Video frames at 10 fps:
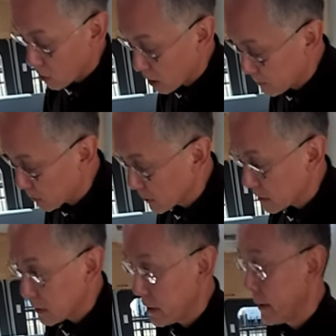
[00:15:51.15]
all built
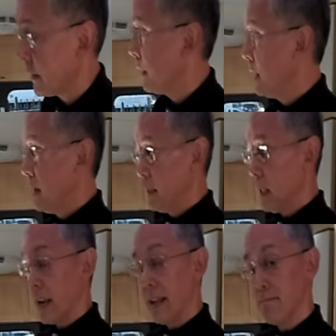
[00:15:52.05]
into here.
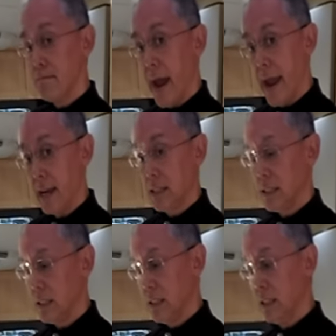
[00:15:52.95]
Lighting
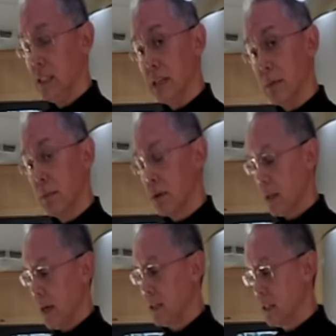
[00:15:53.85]
banks, dimmable
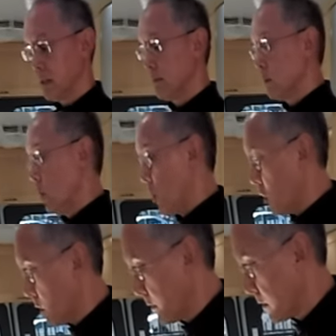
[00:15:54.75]
lights, all on